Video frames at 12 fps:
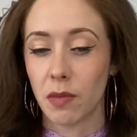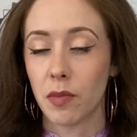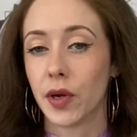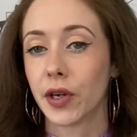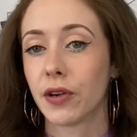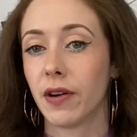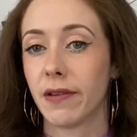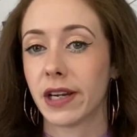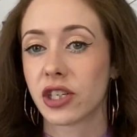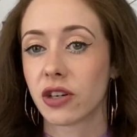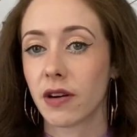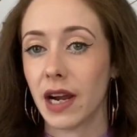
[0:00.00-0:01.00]
Mercury
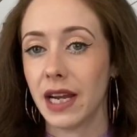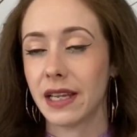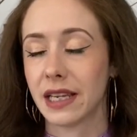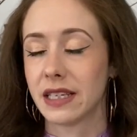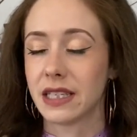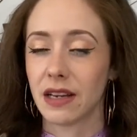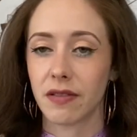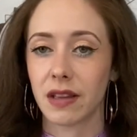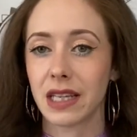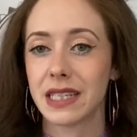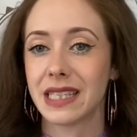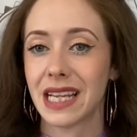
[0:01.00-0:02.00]
retrograde can
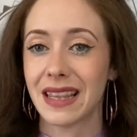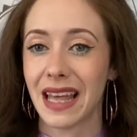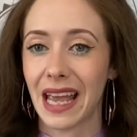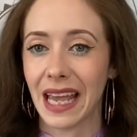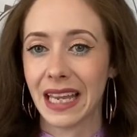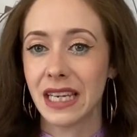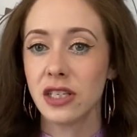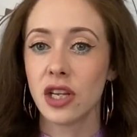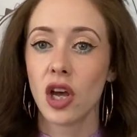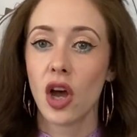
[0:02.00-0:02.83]
definitely see the end